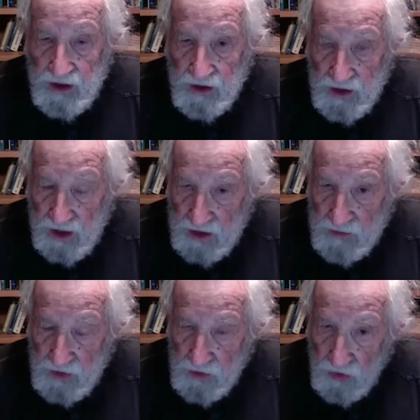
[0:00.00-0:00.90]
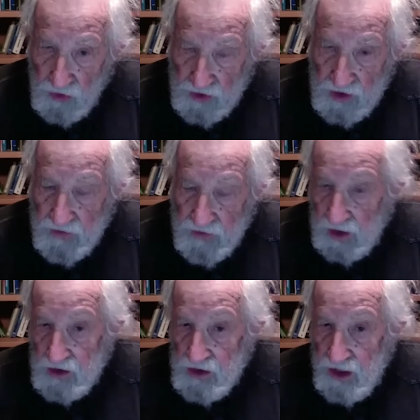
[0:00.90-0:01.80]
and with all the
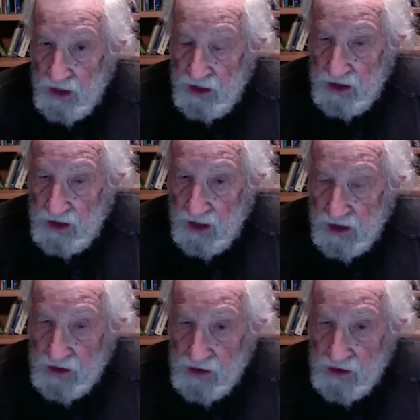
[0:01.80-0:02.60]
effects that has.